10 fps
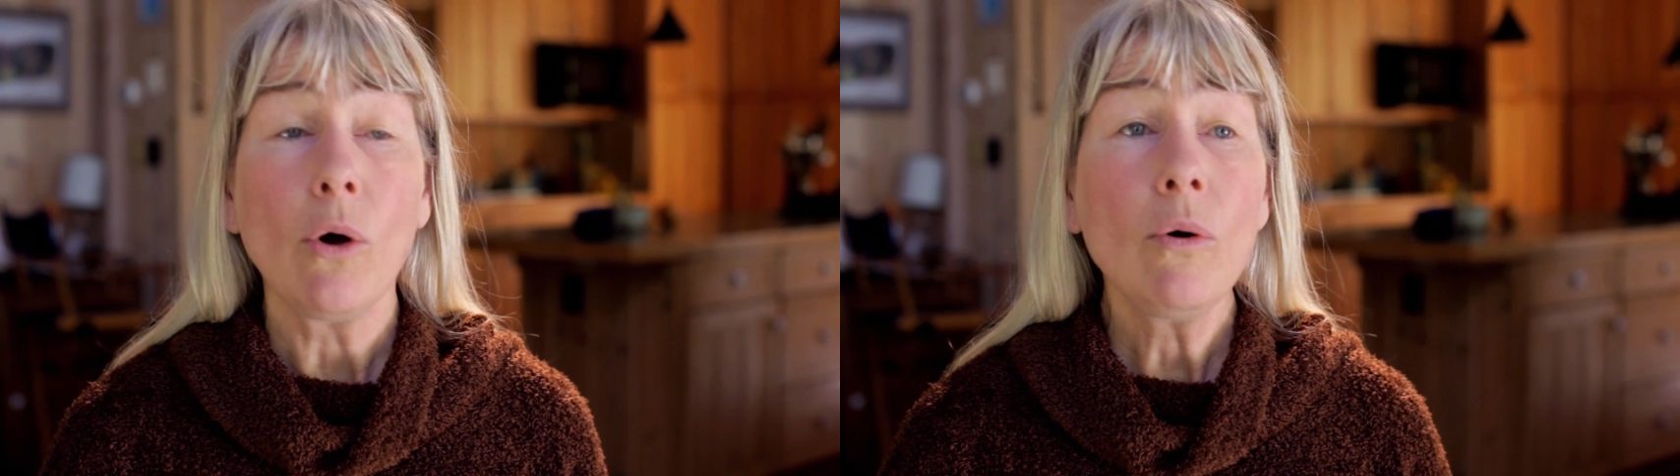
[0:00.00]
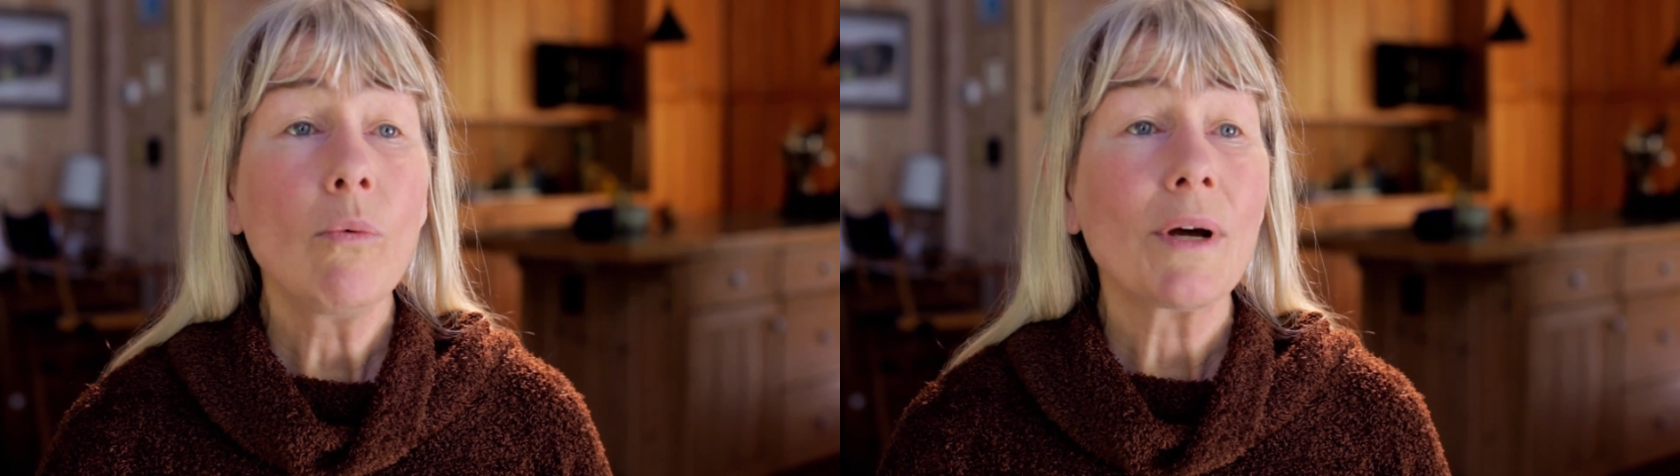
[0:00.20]

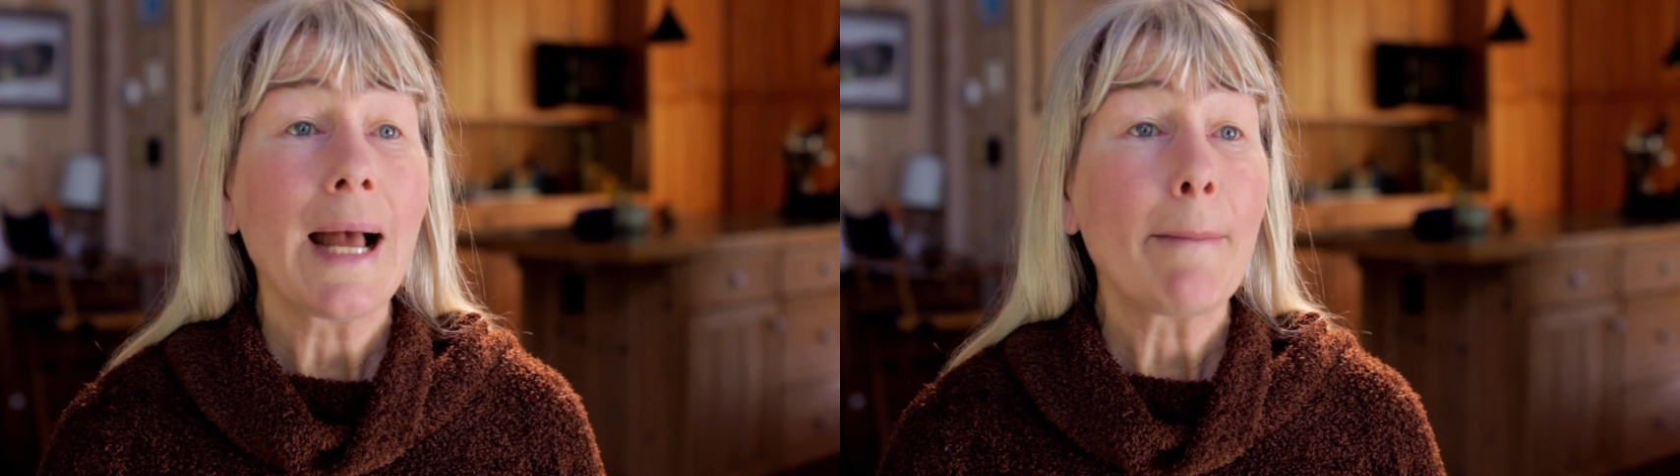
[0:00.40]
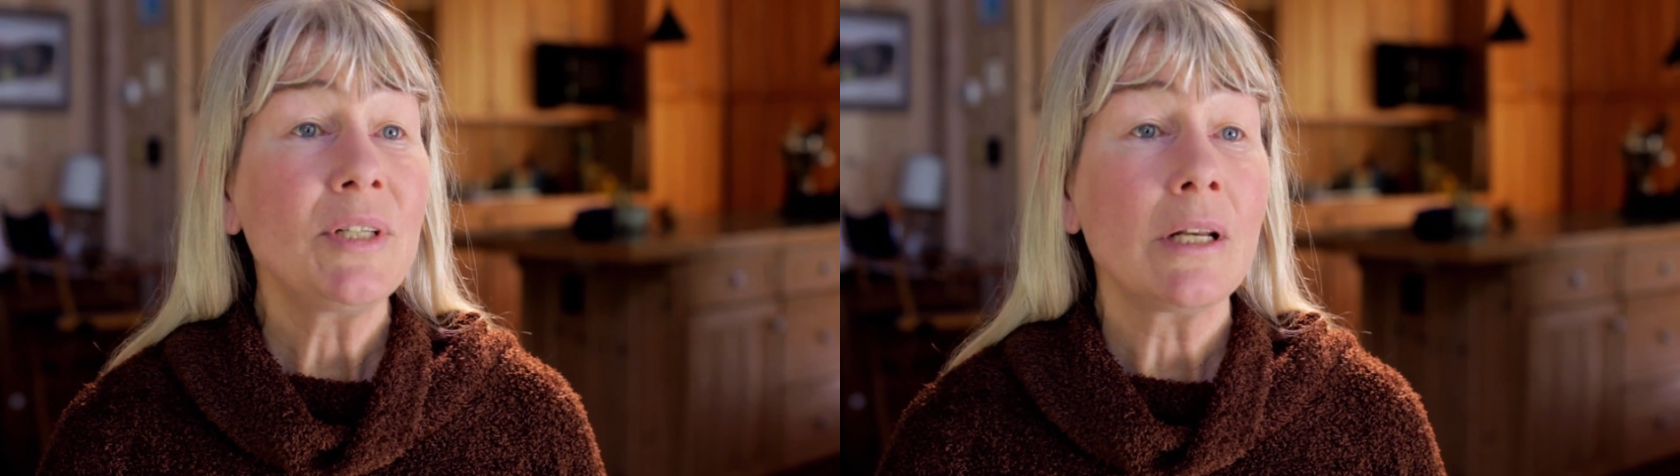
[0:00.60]
oh, what
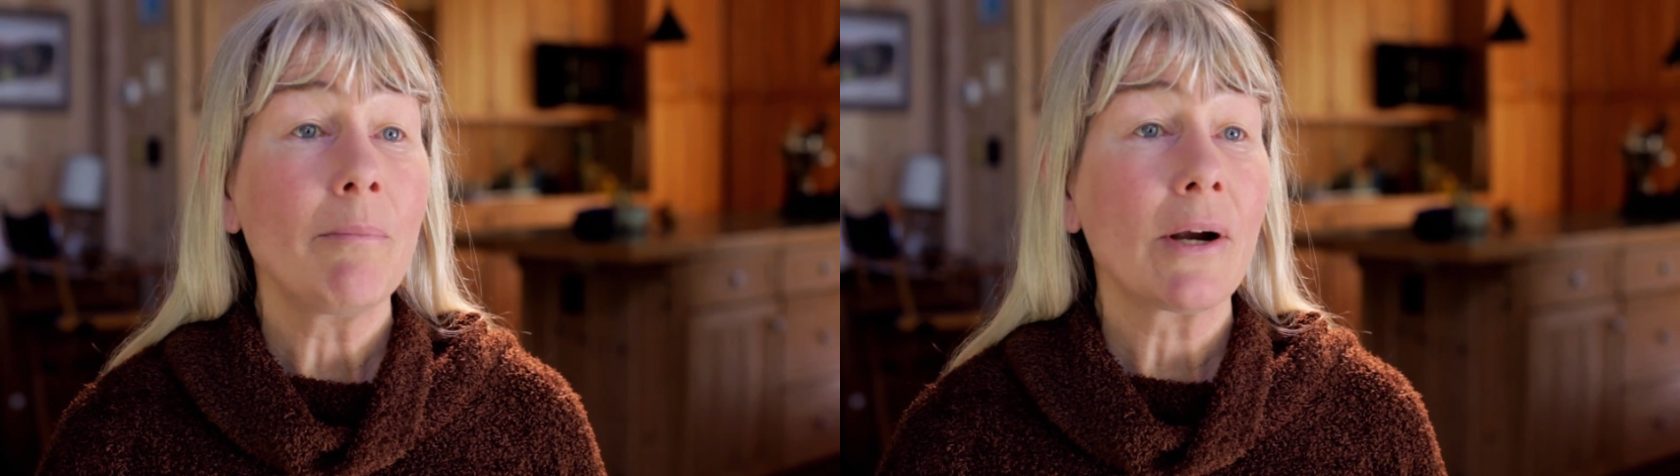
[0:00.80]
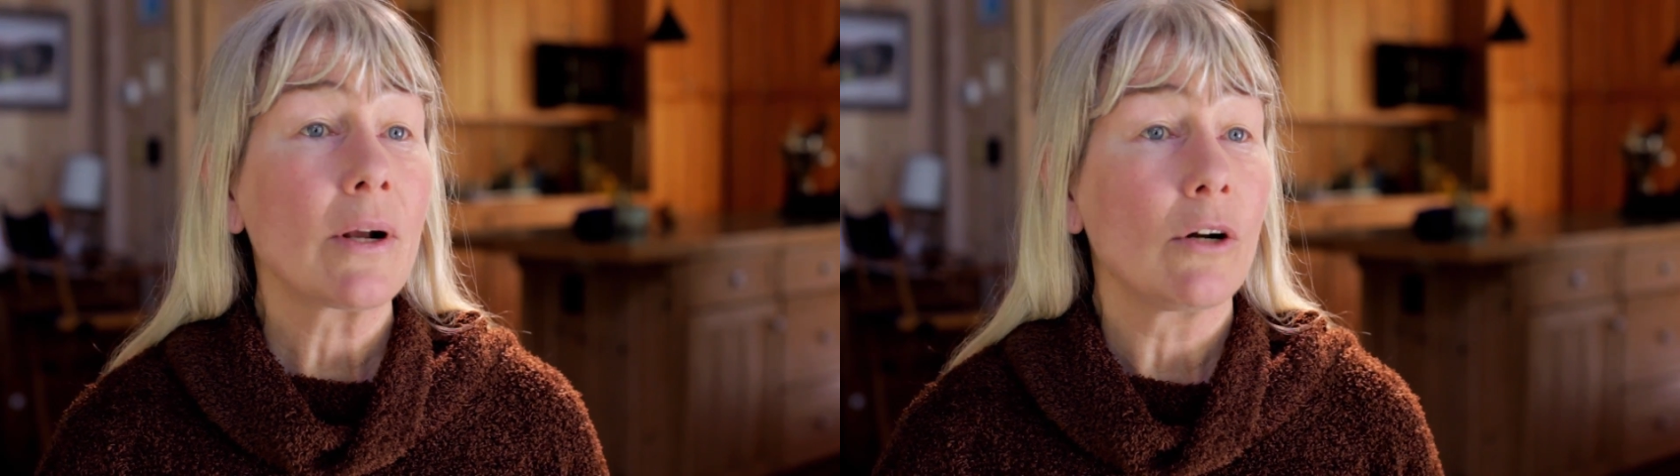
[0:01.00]
happened in
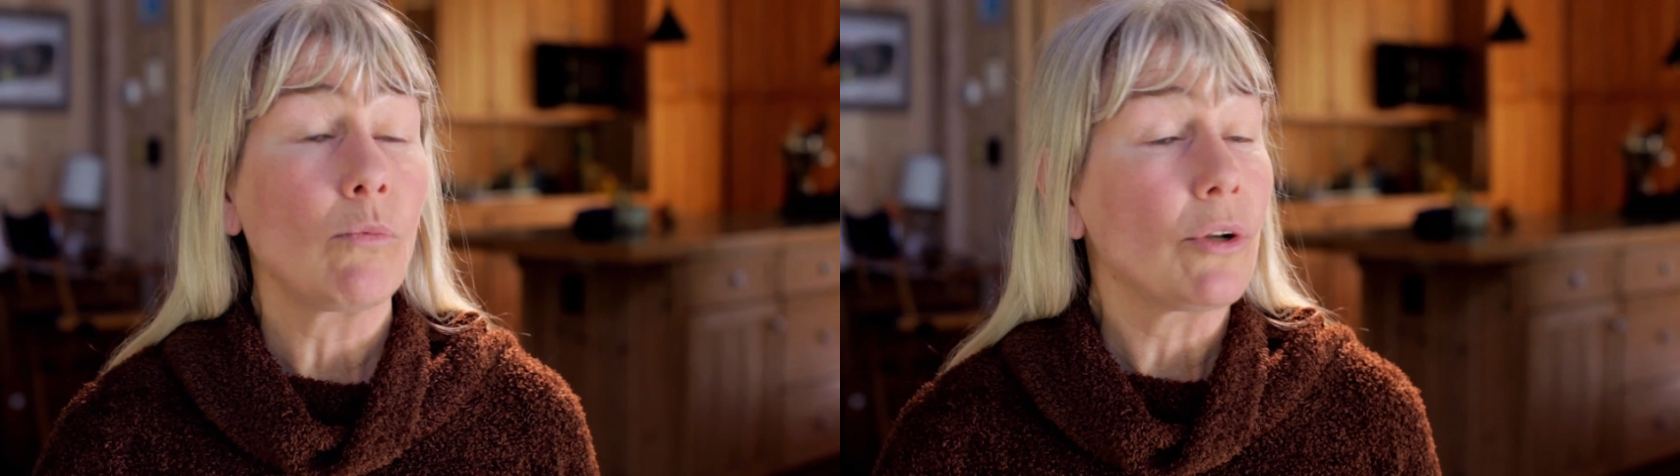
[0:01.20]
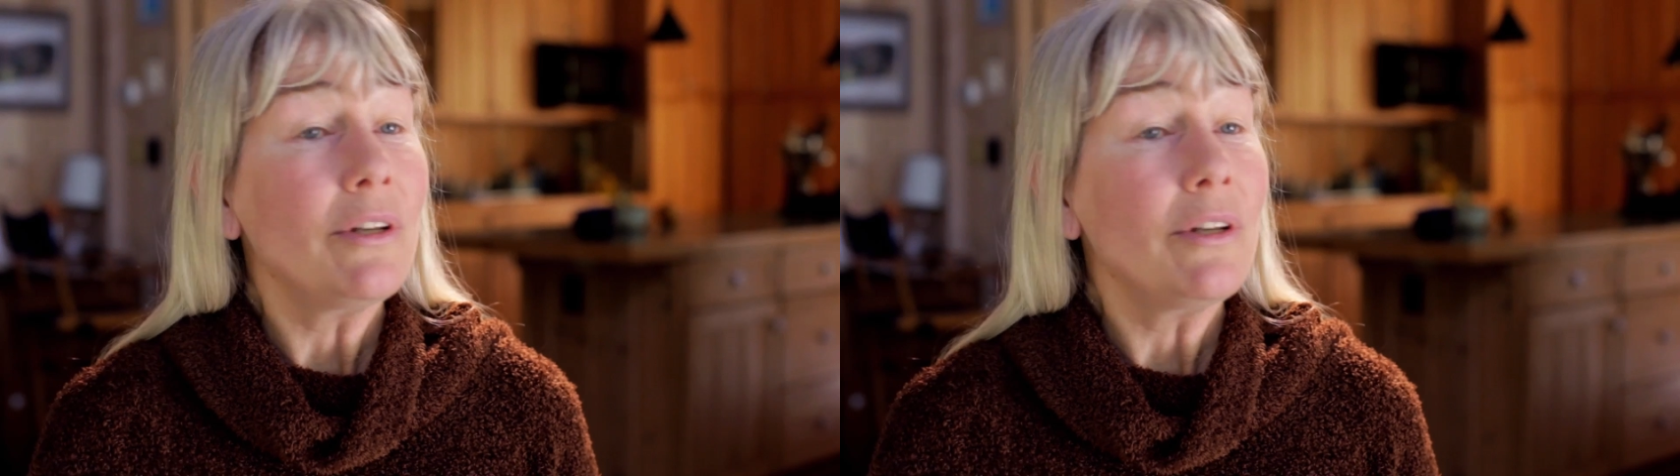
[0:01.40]
America will